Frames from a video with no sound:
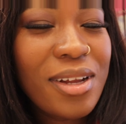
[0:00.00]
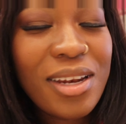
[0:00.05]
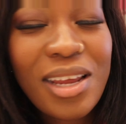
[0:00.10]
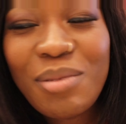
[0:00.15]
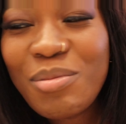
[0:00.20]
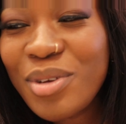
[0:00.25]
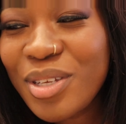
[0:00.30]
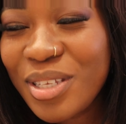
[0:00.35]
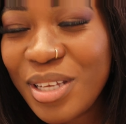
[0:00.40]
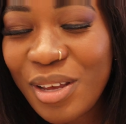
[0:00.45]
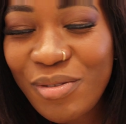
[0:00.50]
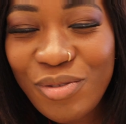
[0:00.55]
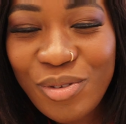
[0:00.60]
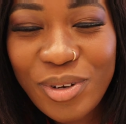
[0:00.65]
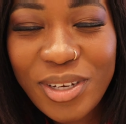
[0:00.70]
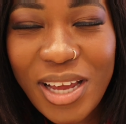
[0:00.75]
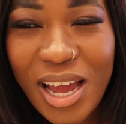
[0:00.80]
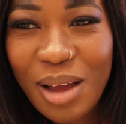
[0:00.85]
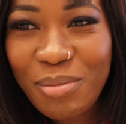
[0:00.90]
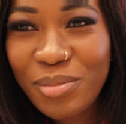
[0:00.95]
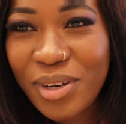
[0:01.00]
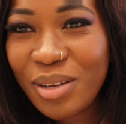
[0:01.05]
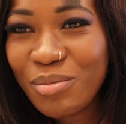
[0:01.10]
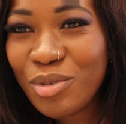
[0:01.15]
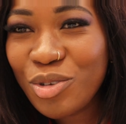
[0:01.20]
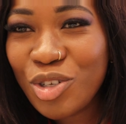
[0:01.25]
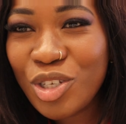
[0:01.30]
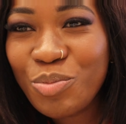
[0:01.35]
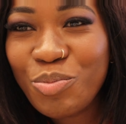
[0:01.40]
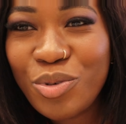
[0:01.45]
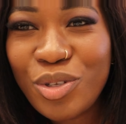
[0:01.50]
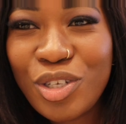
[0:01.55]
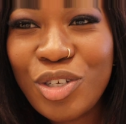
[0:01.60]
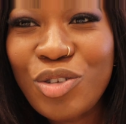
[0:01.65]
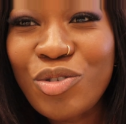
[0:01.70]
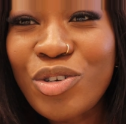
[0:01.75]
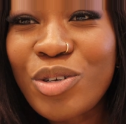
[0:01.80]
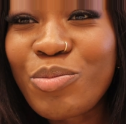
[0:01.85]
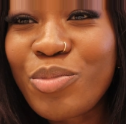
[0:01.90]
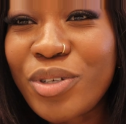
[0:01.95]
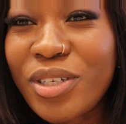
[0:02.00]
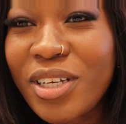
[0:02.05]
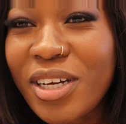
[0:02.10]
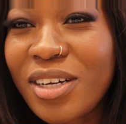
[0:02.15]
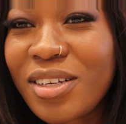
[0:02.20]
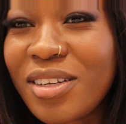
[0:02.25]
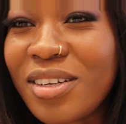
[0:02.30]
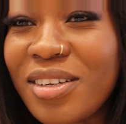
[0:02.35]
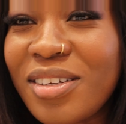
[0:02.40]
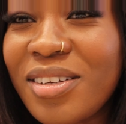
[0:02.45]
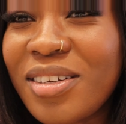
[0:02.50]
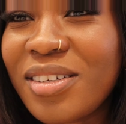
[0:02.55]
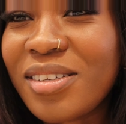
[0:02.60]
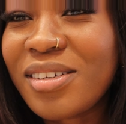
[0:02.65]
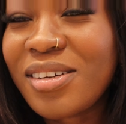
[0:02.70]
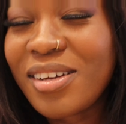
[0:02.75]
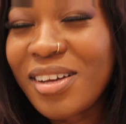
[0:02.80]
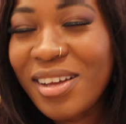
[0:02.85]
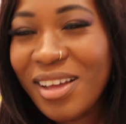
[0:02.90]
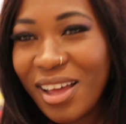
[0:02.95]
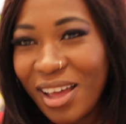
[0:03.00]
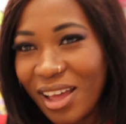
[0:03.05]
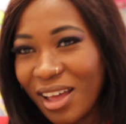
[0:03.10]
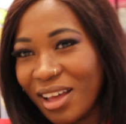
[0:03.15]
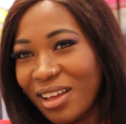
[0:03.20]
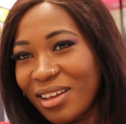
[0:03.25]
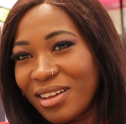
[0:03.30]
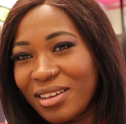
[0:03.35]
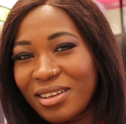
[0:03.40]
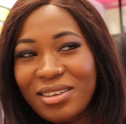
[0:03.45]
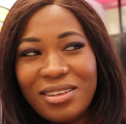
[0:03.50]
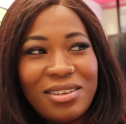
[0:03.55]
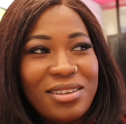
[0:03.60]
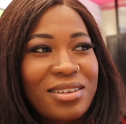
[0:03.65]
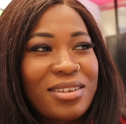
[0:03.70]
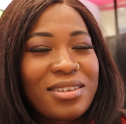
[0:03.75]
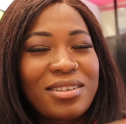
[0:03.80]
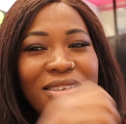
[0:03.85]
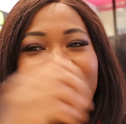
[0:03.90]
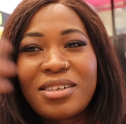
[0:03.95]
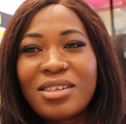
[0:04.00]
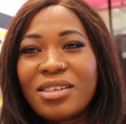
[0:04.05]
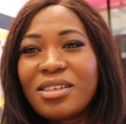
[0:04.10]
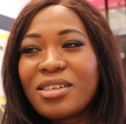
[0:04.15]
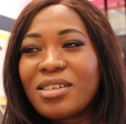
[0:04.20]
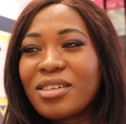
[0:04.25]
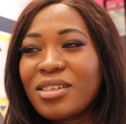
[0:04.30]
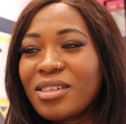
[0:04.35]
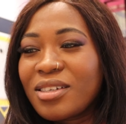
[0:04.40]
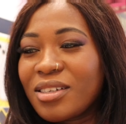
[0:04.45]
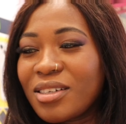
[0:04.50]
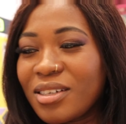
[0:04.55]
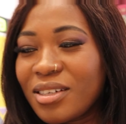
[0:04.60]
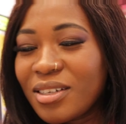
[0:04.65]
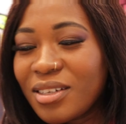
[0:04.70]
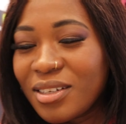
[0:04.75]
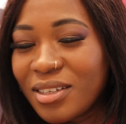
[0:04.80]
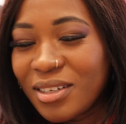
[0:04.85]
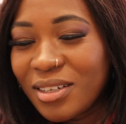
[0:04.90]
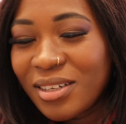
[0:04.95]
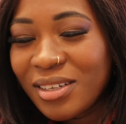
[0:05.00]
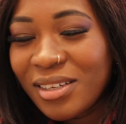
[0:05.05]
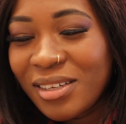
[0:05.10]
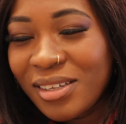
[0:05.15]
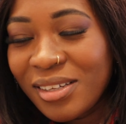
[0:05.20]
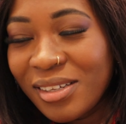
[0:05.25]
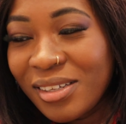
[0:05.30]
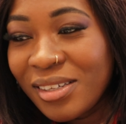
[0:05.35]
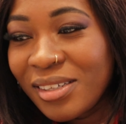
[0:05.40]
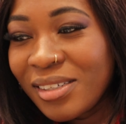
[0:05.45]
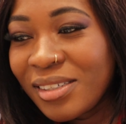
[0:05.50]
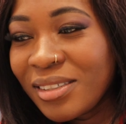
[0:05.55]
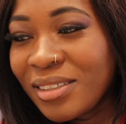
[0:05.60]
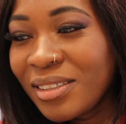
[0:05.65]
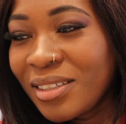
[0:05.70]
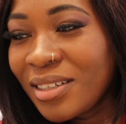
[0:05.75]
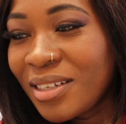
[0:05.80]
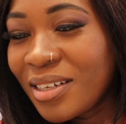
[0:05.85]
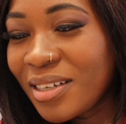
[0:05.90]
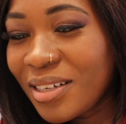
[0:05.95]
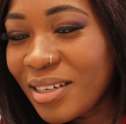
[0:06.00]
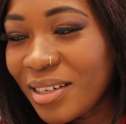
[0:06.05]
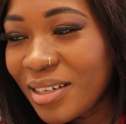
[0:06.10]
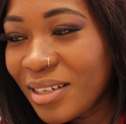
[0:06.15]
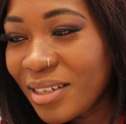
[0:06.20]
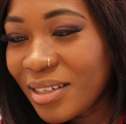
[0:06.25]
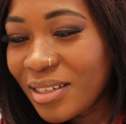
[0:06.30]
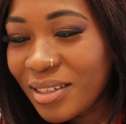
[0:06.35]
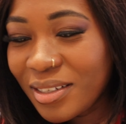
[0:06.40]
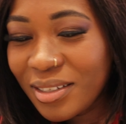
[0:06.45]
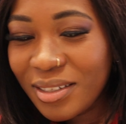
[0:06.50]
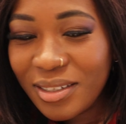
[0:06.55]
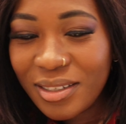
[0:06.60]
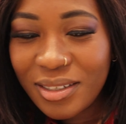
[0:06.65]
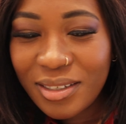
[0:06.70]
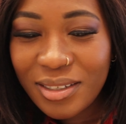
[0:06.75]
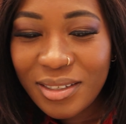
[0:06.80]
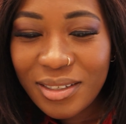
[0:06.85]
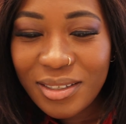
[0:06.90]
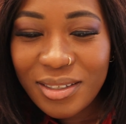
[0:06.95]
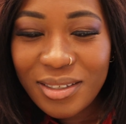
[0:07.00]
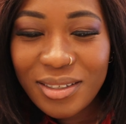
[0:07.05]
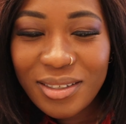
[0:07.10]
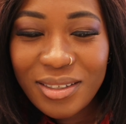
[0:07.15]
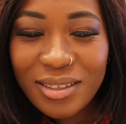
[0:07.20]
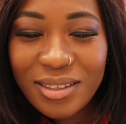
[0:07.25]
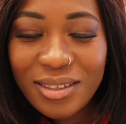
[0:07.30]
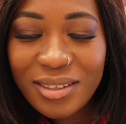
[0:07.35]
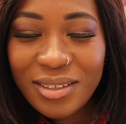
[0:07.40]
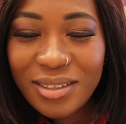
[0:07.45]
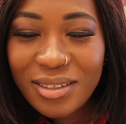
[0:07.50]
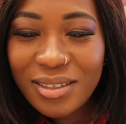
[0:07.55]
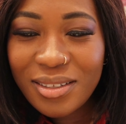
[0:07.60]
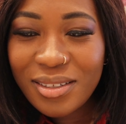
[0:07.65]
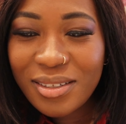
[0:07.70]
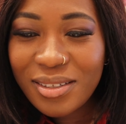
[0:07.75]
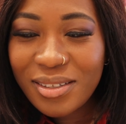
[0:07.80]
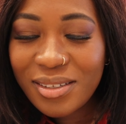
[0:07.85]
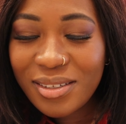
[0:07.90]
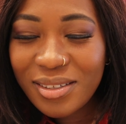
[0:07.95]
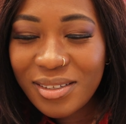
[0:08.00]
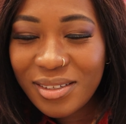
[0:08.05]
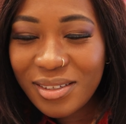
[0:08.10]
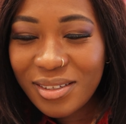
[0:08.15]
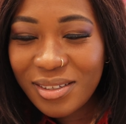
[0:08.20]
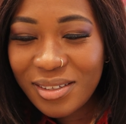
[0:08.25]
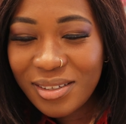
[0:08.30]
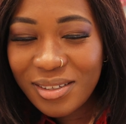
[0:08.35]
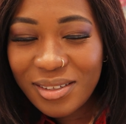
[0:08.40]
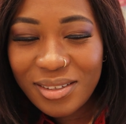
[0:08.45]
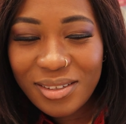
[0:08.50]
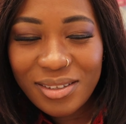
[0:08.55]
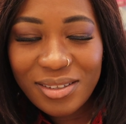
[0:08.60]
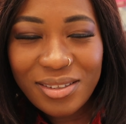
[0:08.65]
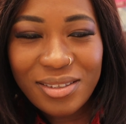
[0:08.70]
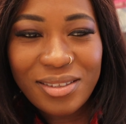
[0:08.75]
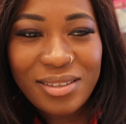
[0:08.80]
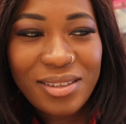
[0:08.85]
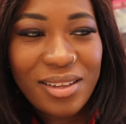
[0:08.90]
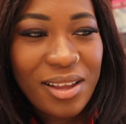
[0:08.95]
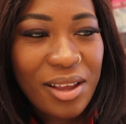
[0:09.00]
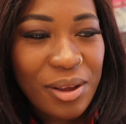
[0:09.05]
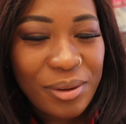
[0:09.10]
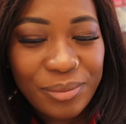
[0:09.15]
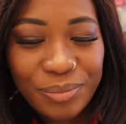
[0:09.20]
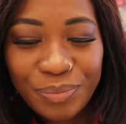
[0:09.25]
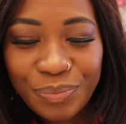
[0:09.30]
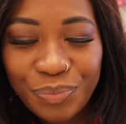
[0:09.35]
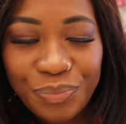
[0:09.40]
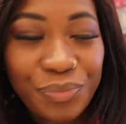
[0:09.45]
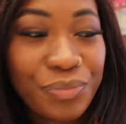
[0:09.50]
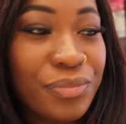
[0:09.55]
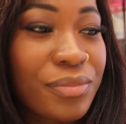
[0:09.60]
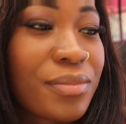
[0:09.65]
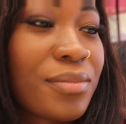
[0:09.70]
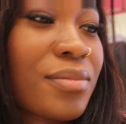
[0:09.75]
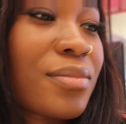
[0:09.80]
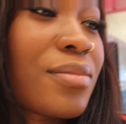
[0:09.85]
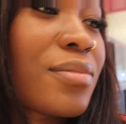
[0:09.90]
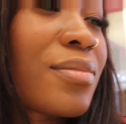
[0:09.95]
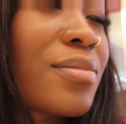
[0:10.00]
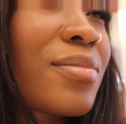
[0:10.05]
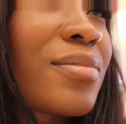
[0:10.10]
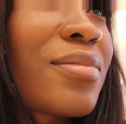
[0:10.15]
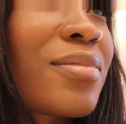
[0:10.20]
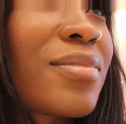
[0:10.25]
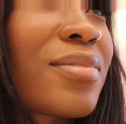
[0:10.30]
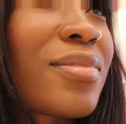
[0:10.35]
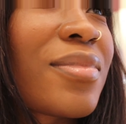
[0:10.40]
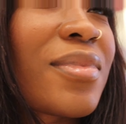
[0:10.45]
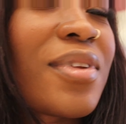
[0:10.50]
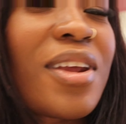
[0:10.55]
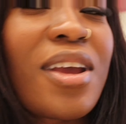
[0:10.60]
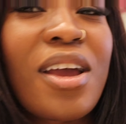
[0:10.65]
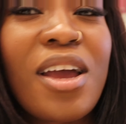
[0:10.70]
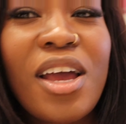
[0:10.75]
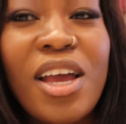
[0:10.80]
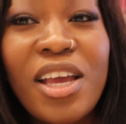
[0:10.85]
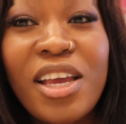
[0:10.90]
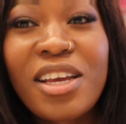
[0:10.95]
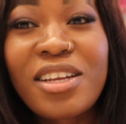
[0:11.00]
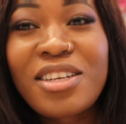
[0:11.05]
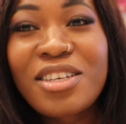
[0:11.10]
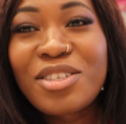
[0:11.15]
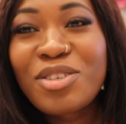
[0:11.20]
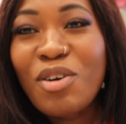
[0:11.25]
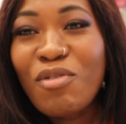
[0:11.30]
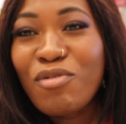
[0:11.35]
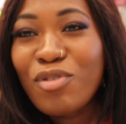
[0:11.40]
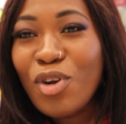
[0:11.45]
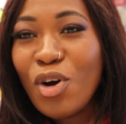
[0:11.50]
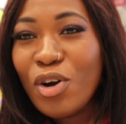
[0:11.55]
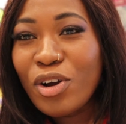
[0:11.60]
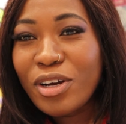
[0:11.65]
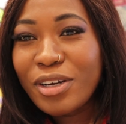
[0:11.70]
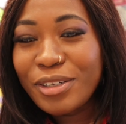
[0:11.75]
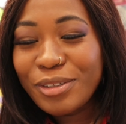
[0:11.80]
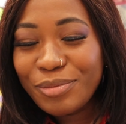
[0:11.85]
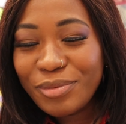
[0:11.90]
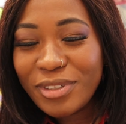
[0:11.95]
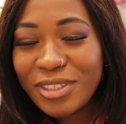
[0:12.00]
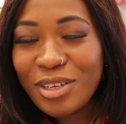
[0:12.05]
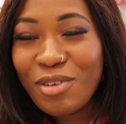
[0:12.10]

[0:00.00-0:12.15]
Let me save you time. Let me just put the screen protector. Ah. It's okay if you don't put on. I have give you another one if you need. That's cool. Mm. Is that a vlog light? It is a vlog.